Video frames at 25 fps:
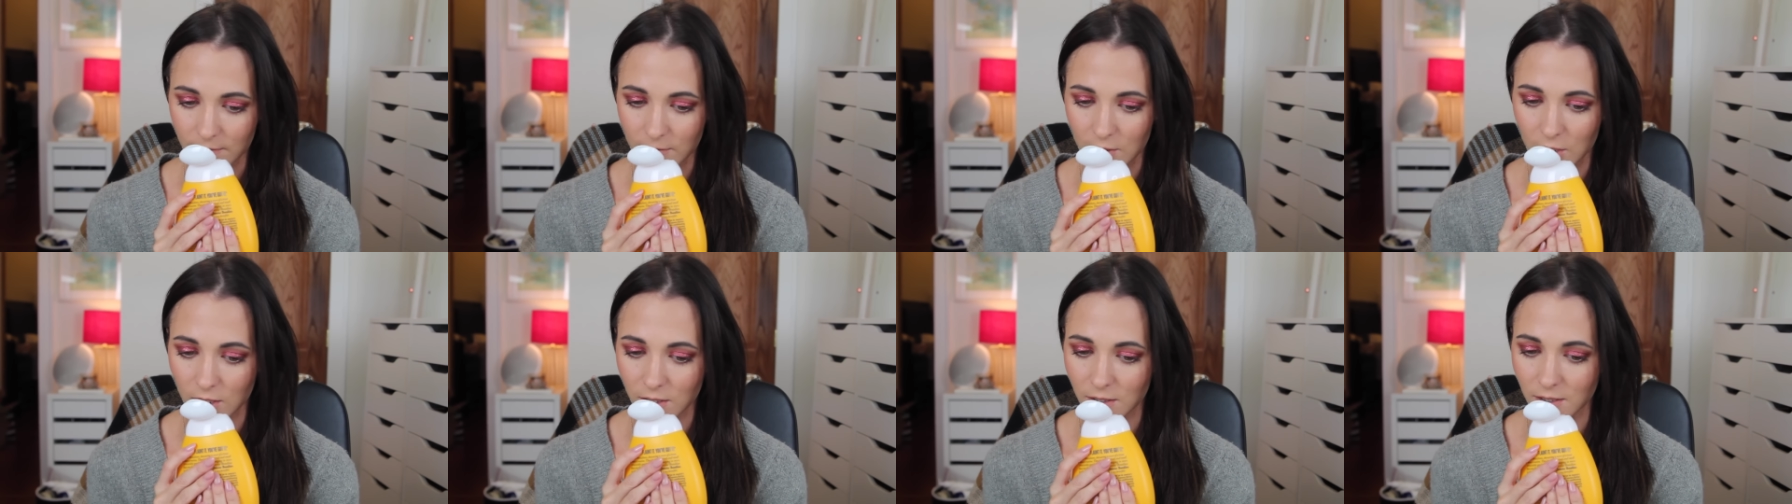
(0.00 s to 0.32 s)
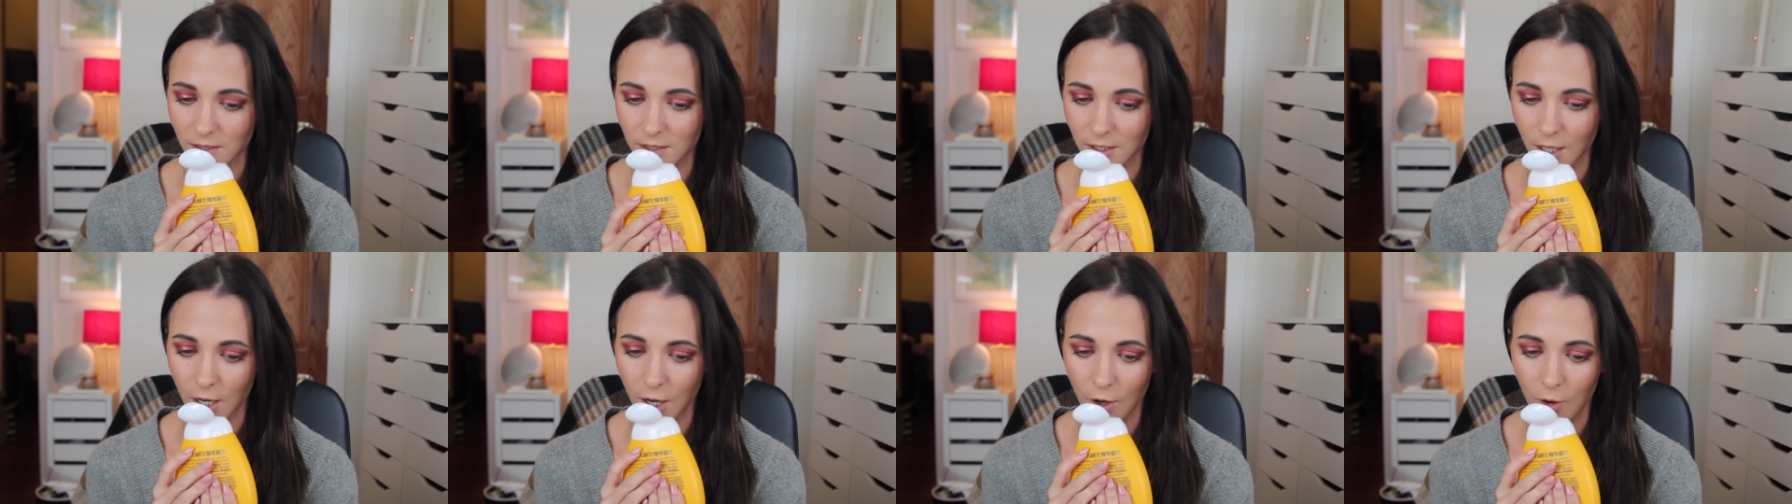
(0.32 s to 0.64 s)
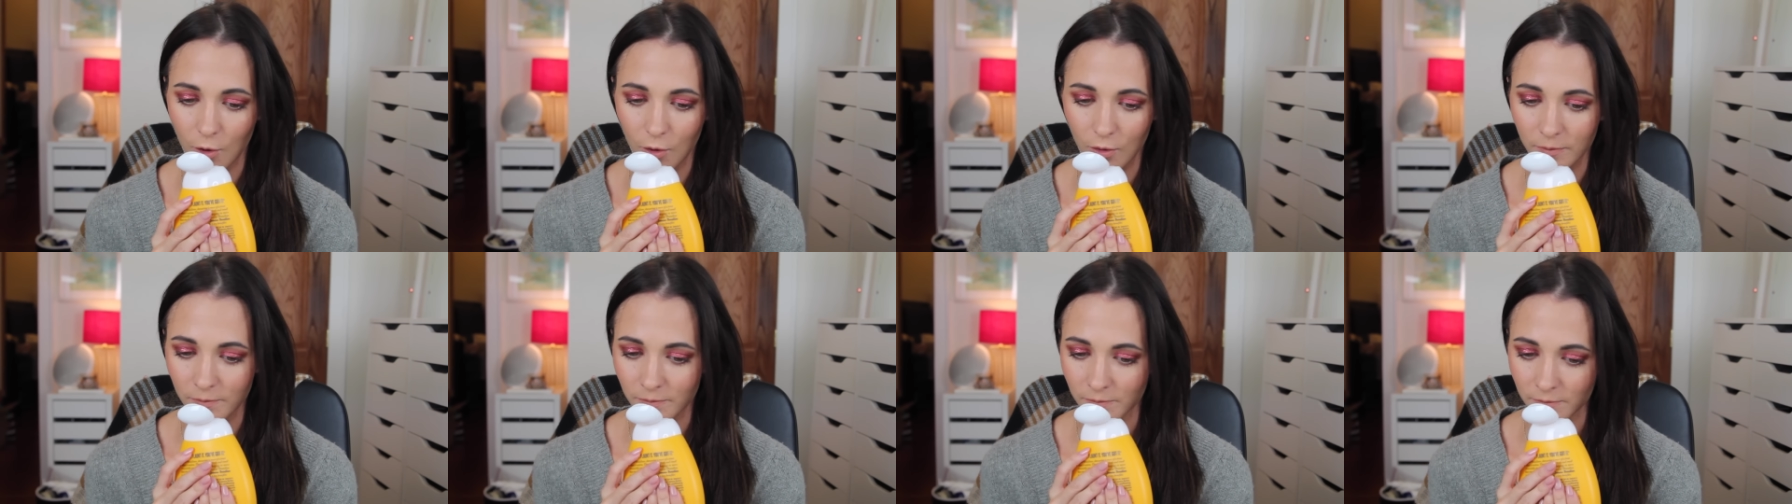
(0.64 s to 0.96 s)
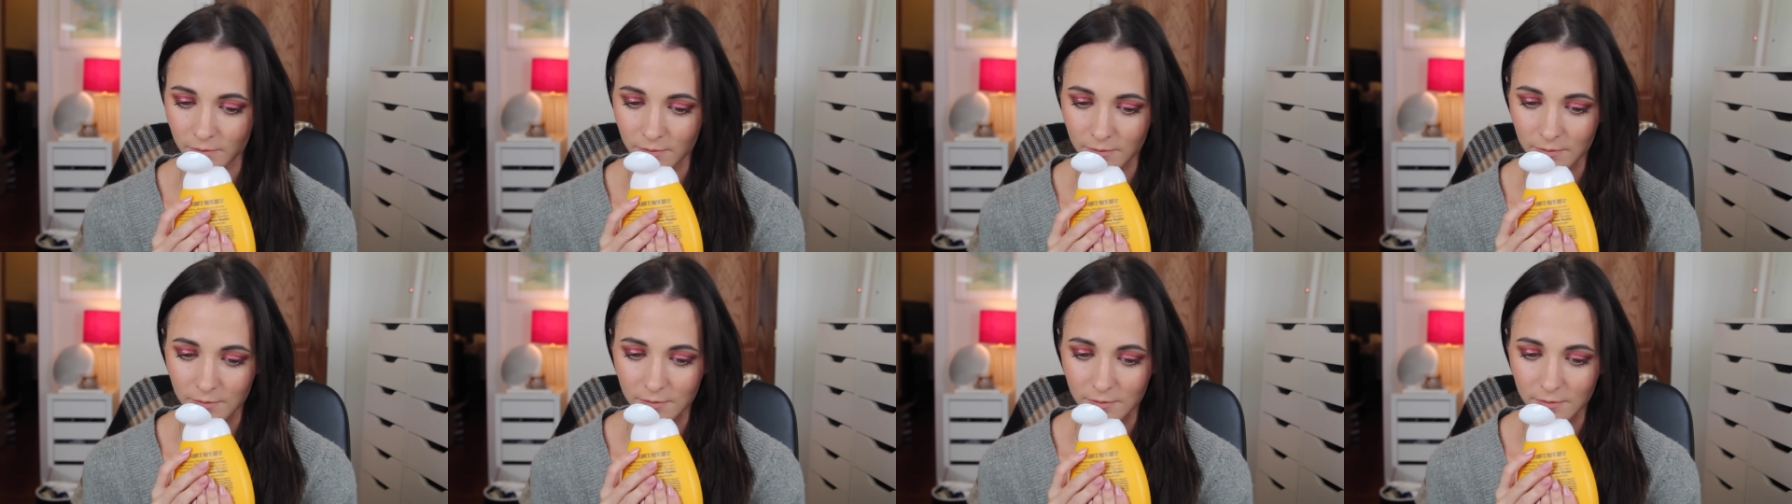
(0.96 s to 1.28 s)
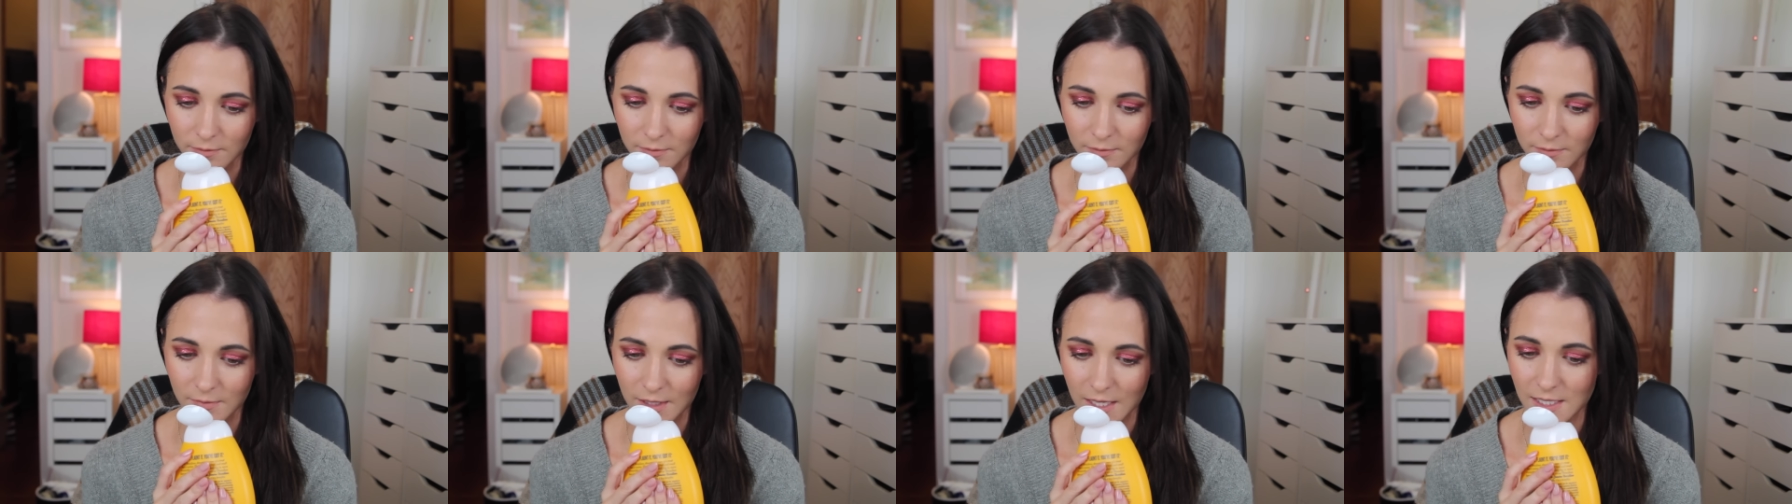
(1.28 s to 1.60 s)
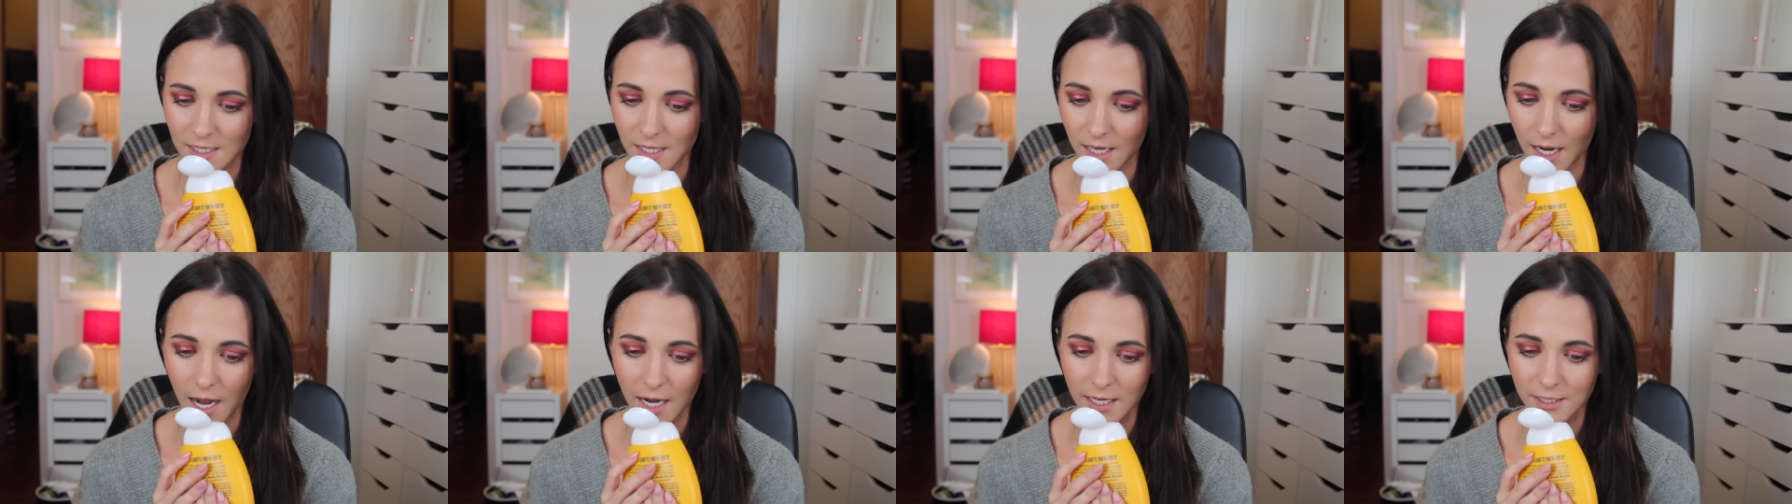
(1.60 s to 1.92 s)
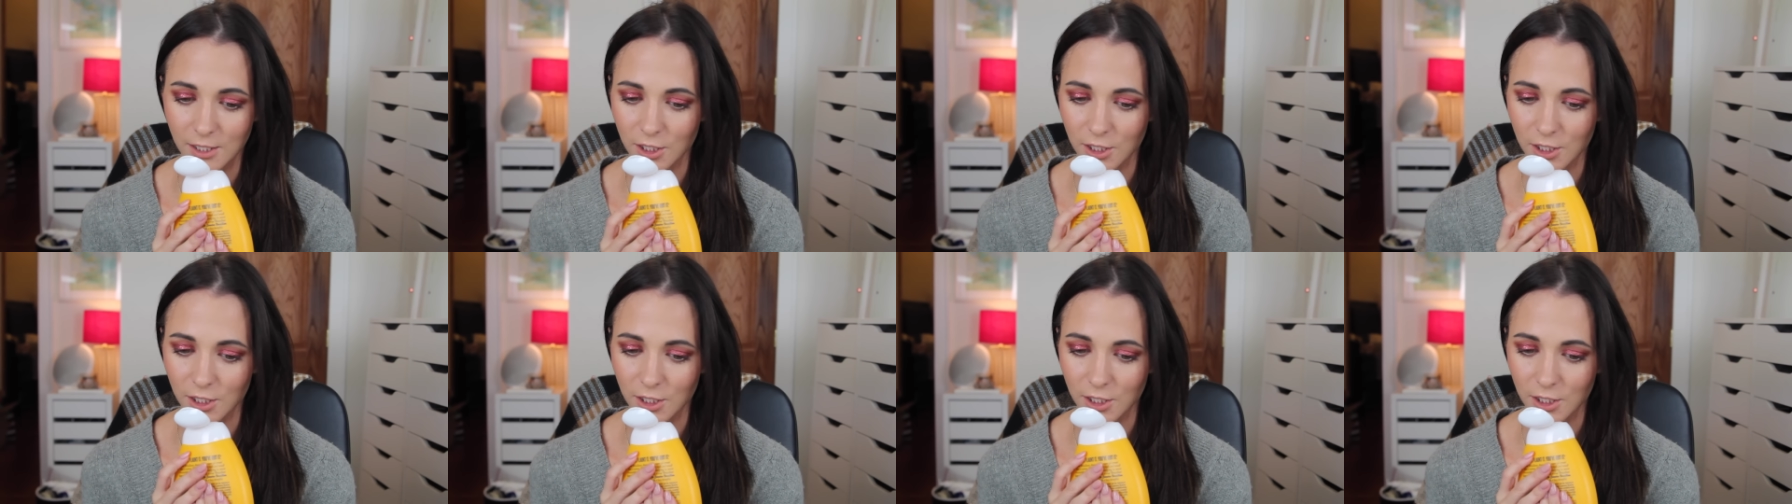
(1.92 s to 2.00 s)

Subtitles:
Just so, it's like,